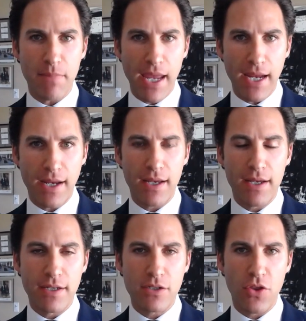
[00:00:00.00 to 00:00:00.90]
make
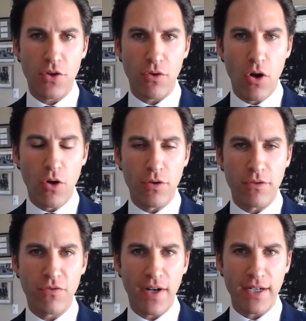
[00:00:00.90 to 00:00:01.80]
to their
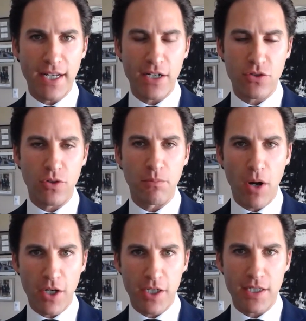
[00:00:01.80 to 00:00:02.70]
own financial
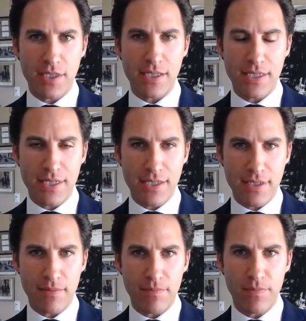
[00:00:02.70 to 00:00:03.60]
markets and
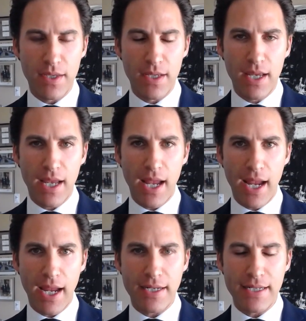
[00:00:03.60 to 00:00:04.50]
system.
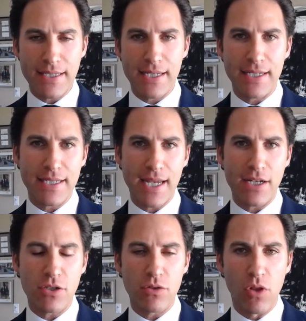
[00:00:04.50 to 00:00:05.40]
And it's going to
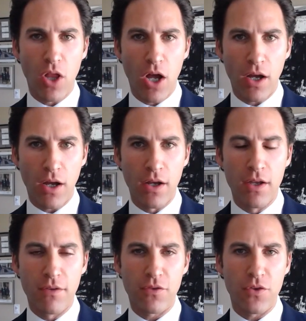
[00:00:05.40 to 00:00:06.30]
take too long
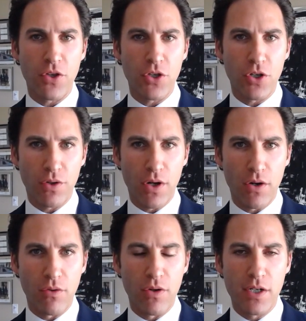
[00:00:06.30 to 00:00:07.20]
for the
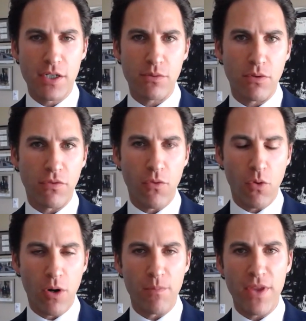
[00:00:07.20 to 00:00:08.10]
euro to
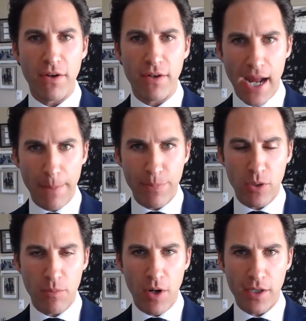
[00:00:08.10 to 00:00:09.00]
reform their
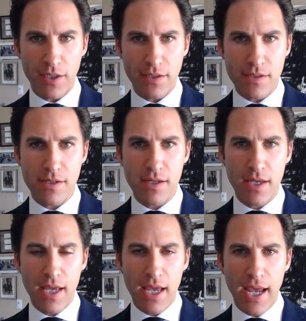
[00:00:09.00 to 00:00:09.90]
capital markets.
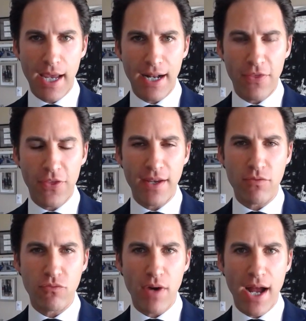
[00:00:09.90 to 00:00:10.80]
And I think
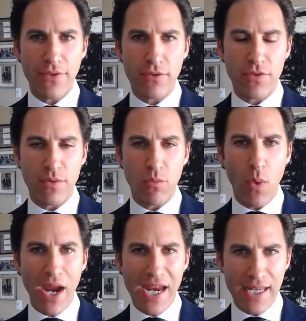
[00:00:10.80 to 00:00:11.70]
rather than
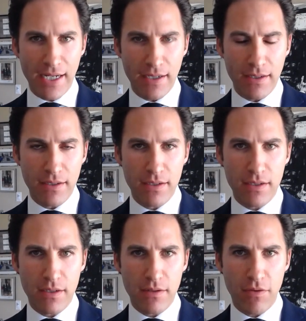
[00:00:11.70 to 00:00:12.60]
waiting
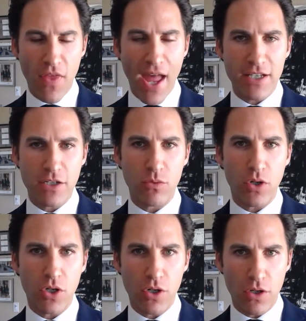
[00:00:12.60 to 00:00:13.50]
for that to
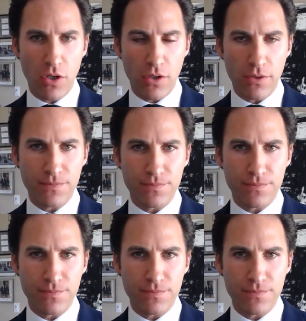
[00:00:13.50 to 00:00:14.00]
occur,